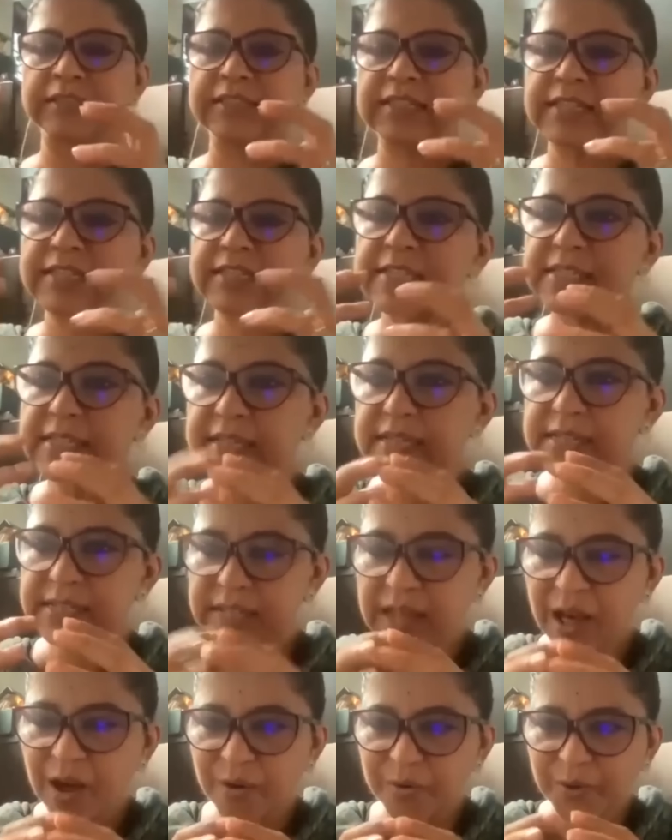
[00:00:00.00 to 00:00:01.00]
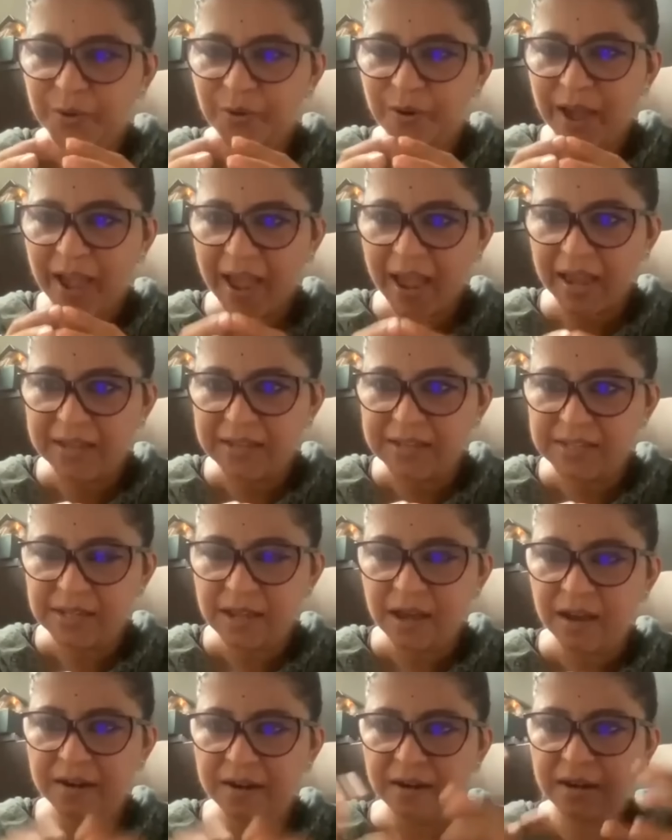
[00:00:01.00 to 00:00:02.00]
This is how your hands
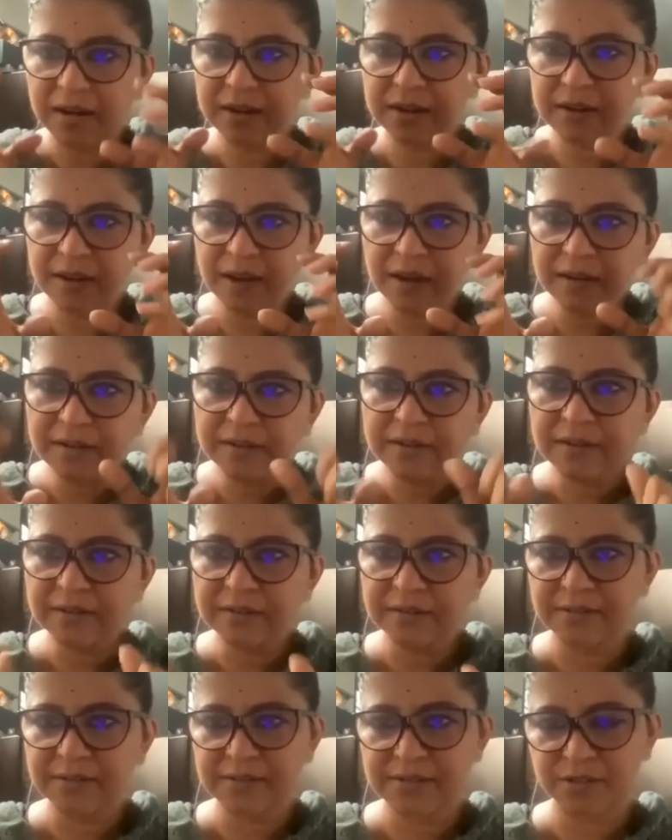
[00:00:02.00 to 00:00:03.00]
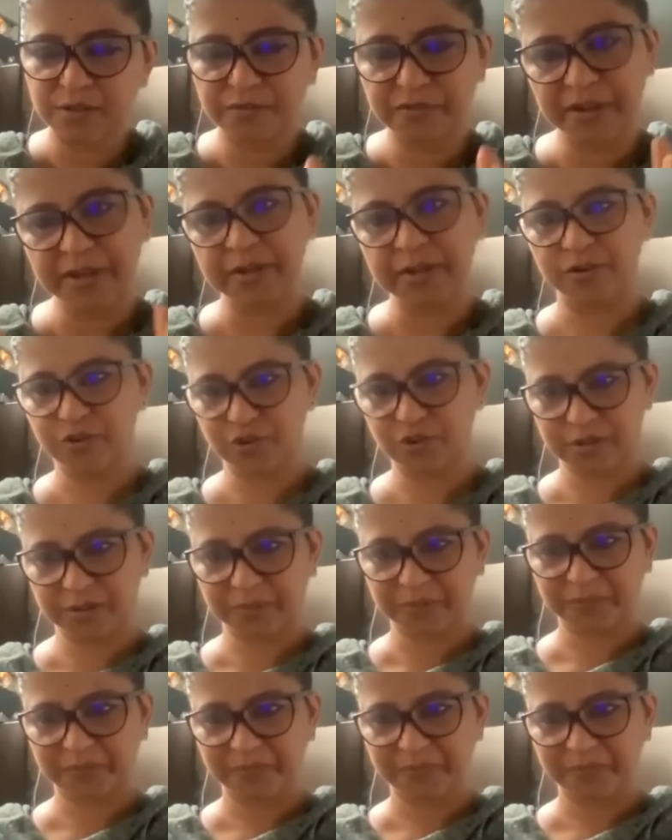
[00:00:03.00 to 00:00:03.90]
are conductors of energy.